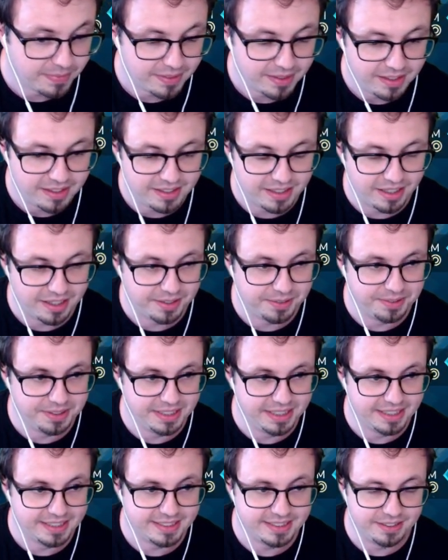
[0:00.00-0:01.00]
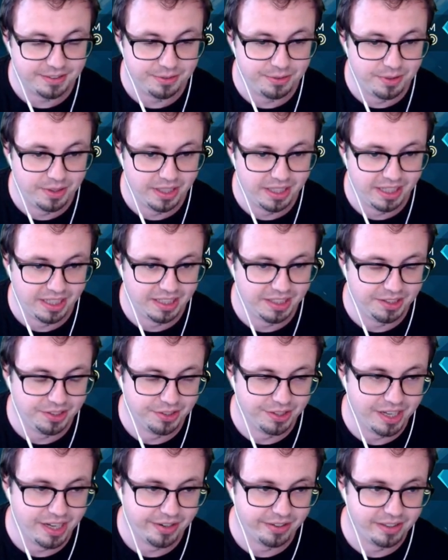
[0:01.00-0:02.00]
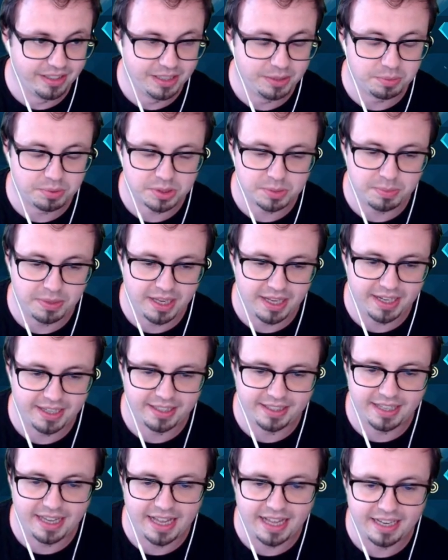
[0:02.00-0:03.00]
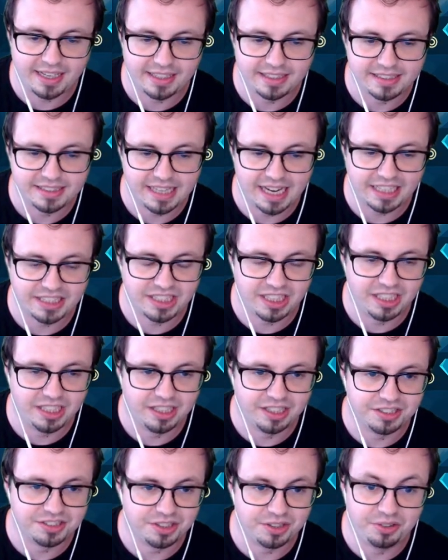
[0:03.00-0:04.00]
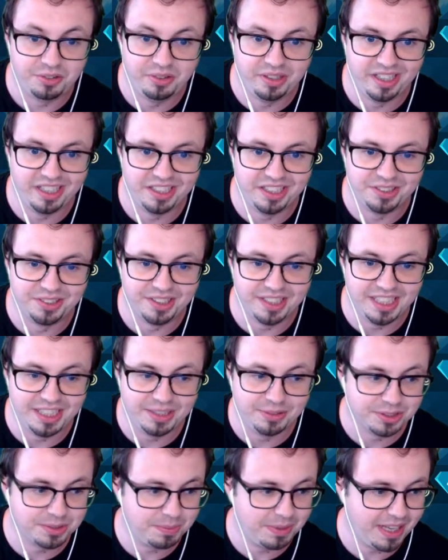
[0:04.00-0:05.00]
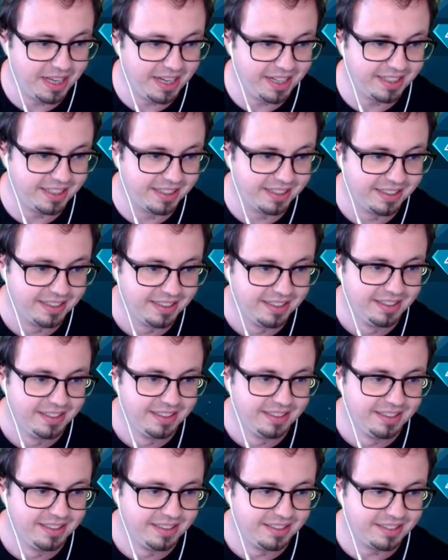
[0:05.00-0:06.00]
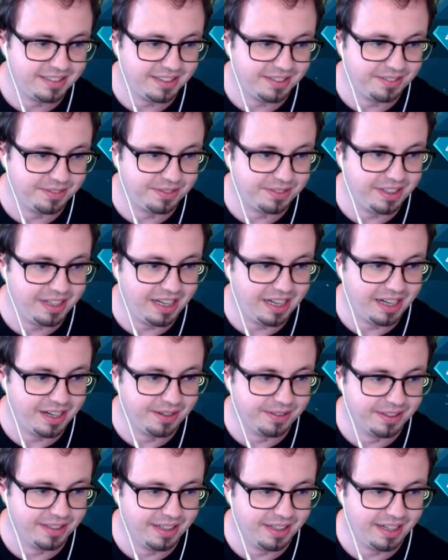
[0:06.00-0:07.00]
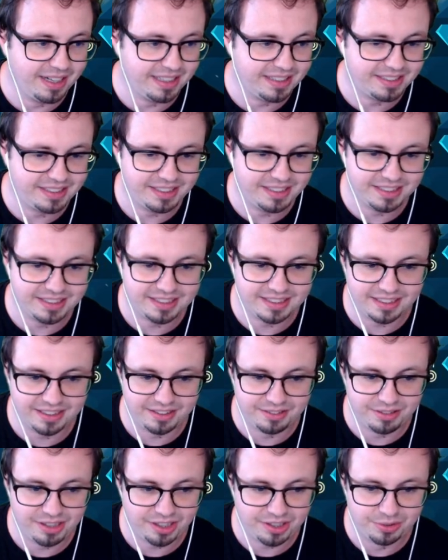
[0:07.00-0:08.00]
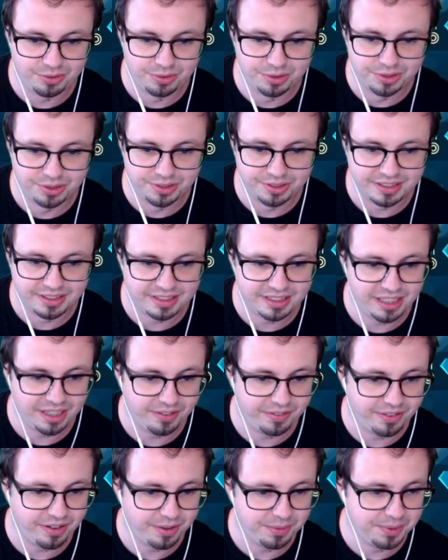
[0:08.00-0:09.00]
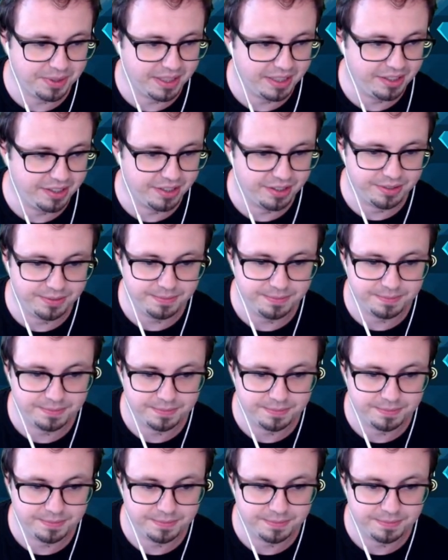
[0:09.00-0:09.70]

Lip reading: So he is a really good Hero Leagues player, and he's actually also a really good Equals player. So for now, let's just rock and roll and see how far we can go.